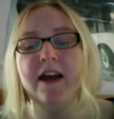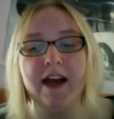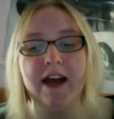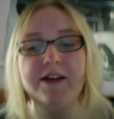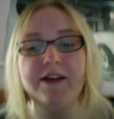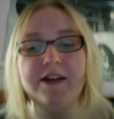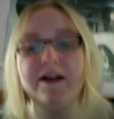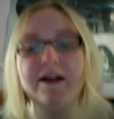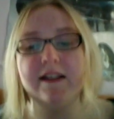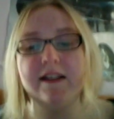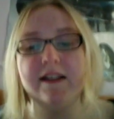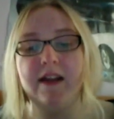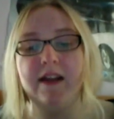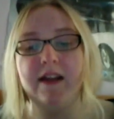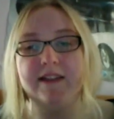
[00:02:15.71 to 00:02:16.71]
And you guys know
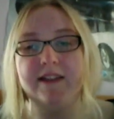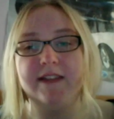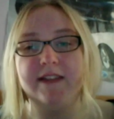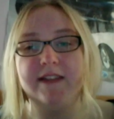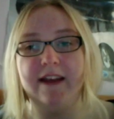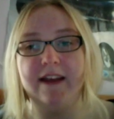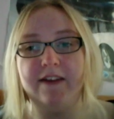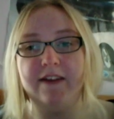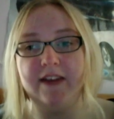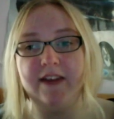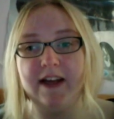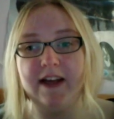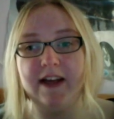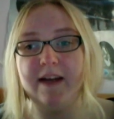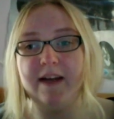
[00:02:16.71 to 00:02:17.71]
I love Seth and
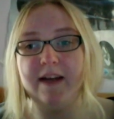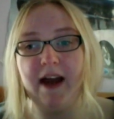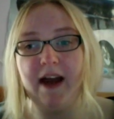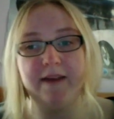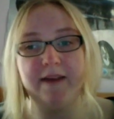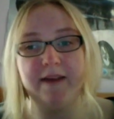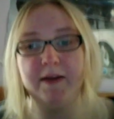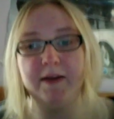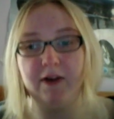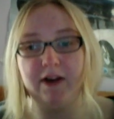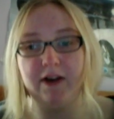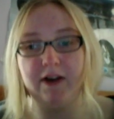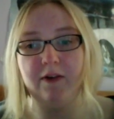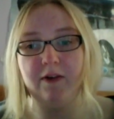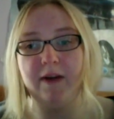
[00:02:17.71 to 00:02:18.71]
everything, and I can be
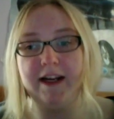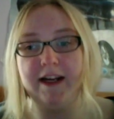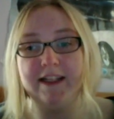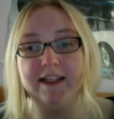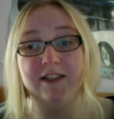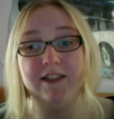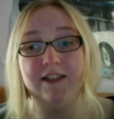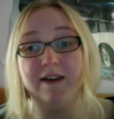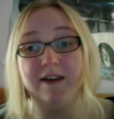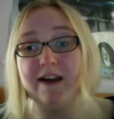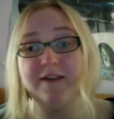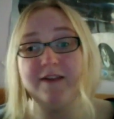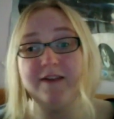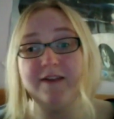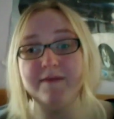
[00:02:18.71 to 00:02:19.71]
critical when I need to, and
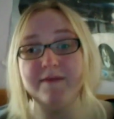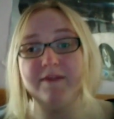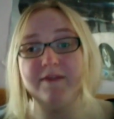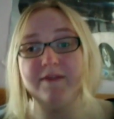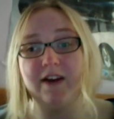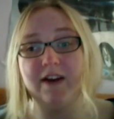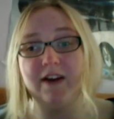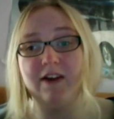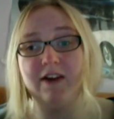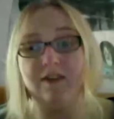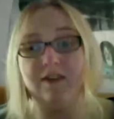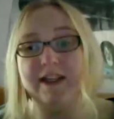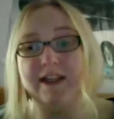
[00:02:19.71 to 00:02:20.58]
I've been very critical.